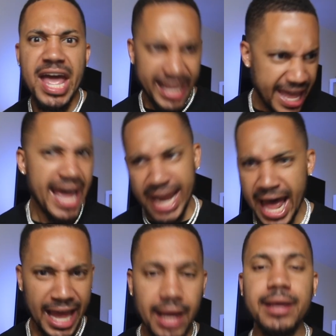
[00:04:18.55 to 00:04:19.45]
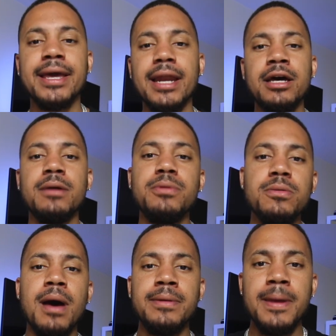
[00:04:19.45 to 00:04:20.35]
Can I help you,
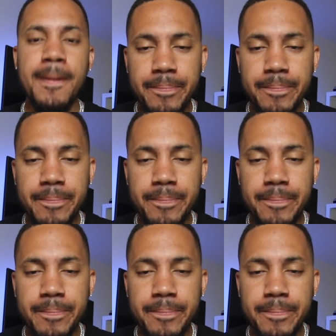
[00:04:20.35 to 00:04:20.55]
baby?